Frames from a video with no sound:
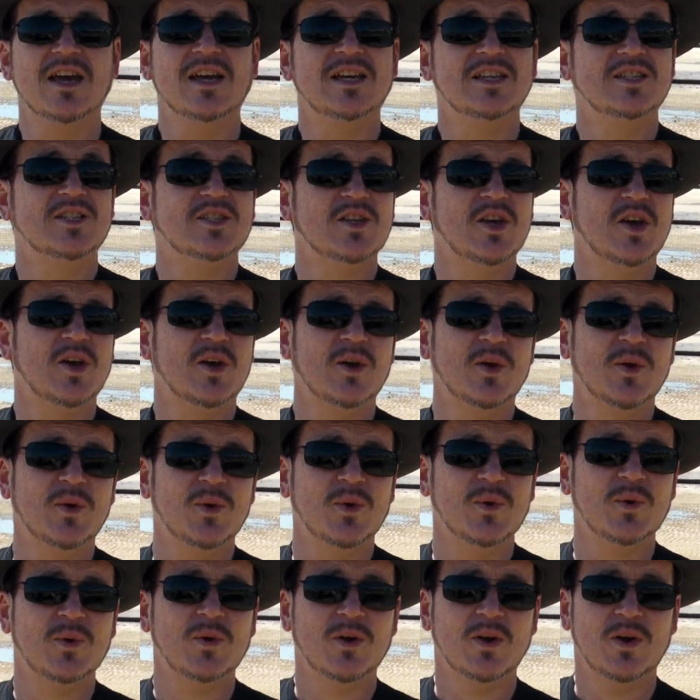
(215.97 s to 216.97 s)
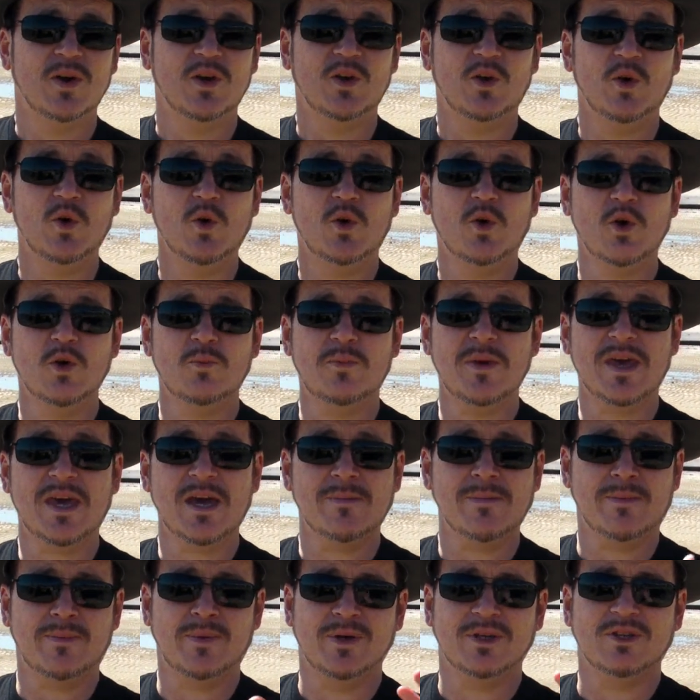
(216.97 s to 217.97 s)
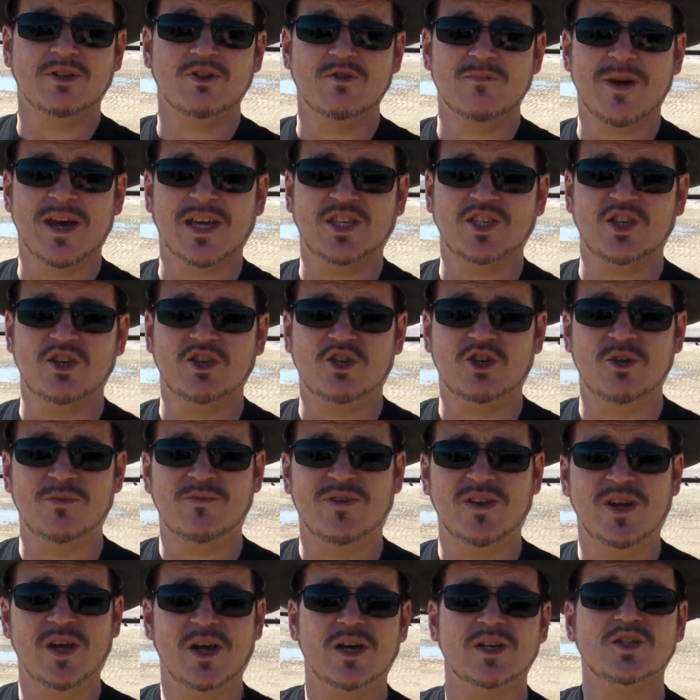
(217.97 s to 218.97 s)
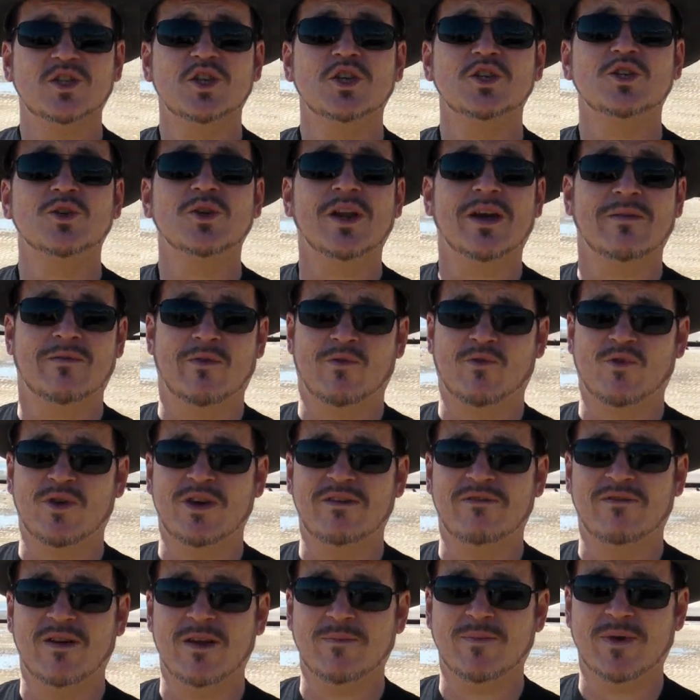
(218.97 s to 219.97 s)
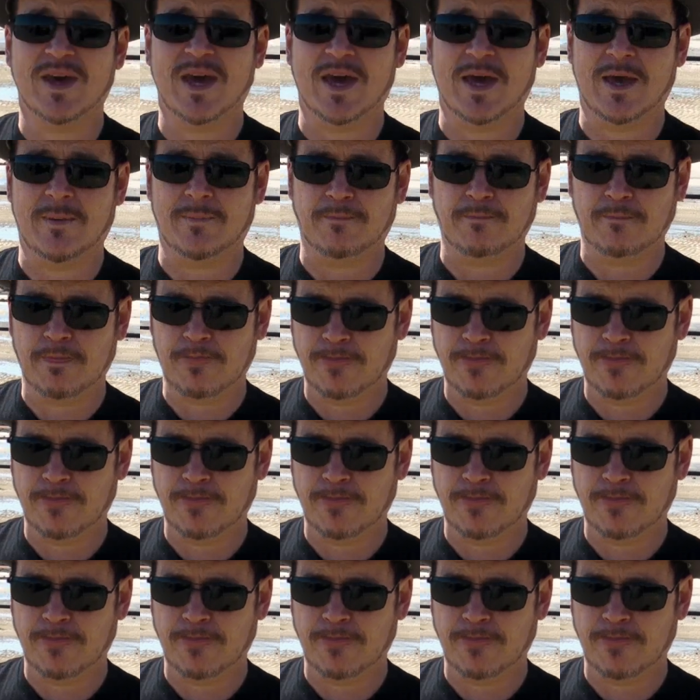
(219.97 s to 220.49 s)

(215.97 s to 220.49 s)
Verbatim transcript: So you could become a person who makes YouTube videos because you'll have a free flip cam.